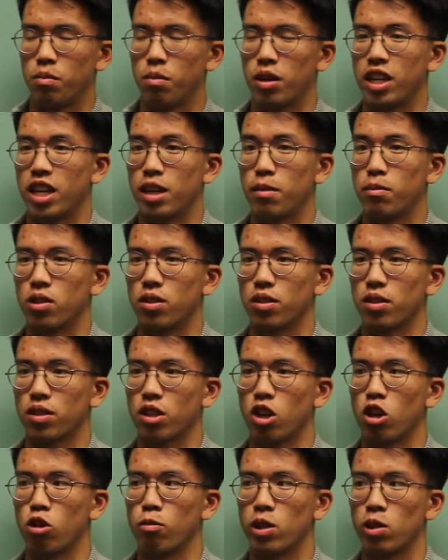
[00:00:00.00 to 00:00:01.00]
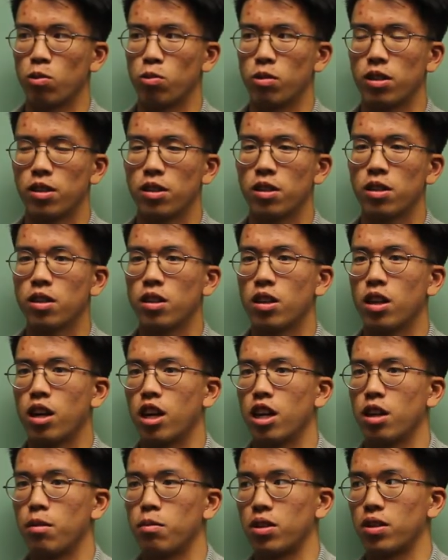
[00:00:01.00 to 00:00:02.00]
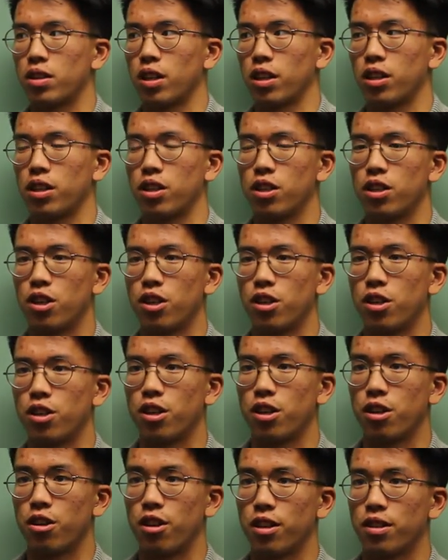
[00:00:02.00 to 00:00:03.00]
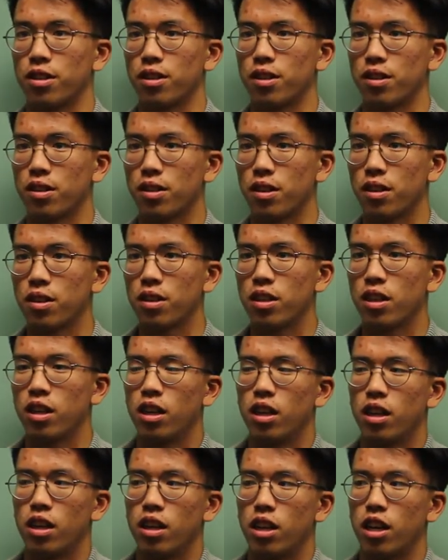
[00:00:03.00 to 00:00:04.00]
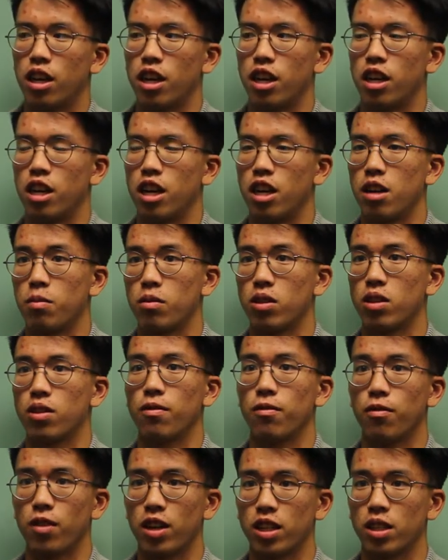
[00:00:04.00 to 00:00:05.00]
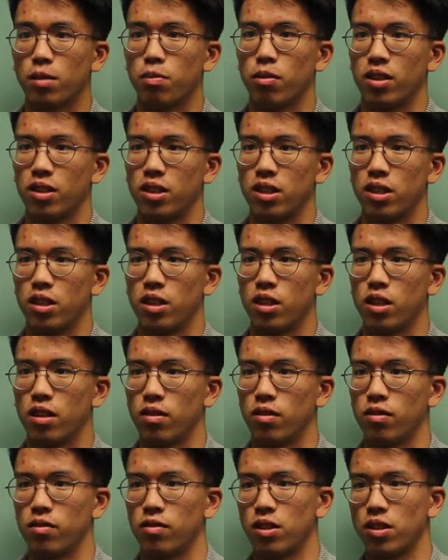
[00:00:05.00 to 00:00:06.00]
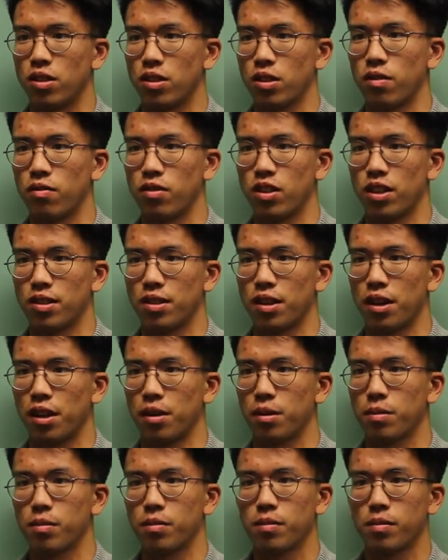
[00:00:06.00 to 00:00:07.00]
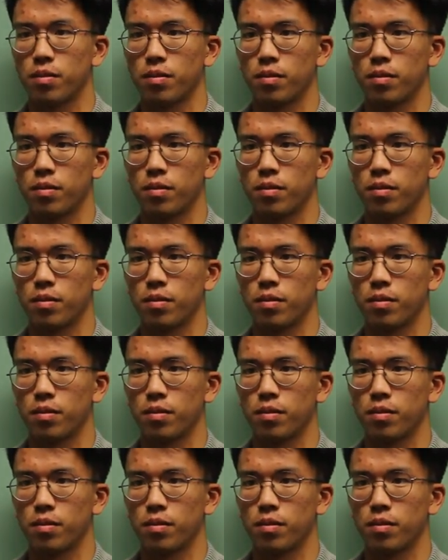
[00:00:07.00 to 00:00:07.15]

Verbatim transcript: My name is Kobe Nguyen. I am a second year here at CSUN, and I am the Vice President of CSUN VSA.